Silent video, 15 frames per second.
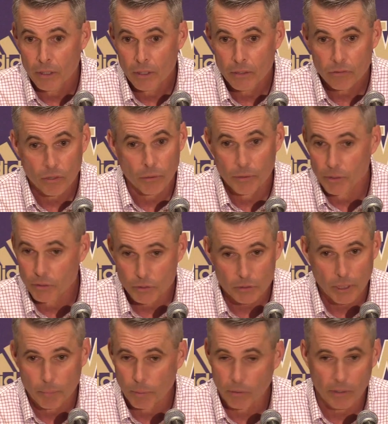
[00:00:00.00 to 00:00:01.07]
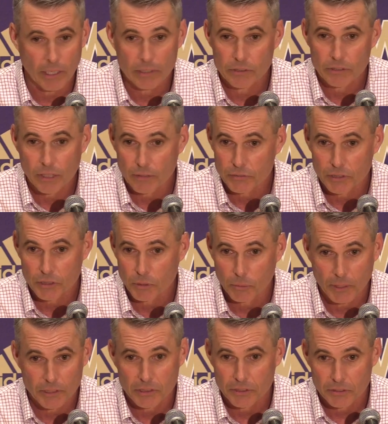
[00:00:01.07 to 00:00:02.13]
It's all we do is try to put our guys in tough
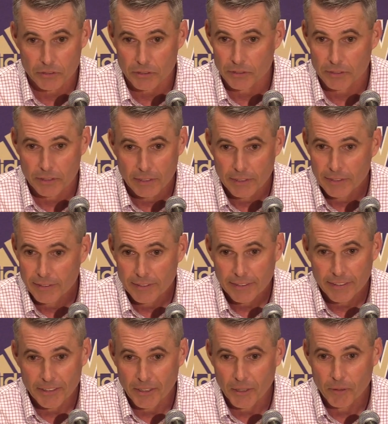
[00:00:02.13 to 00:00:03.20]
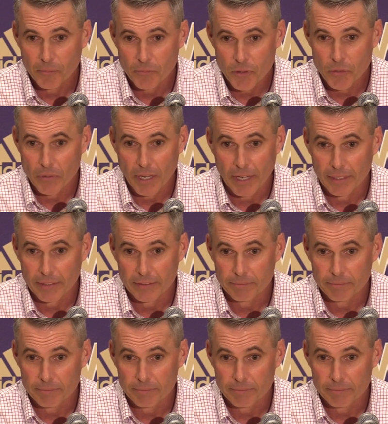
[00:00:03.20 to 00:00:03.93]
situations and, you know, do that.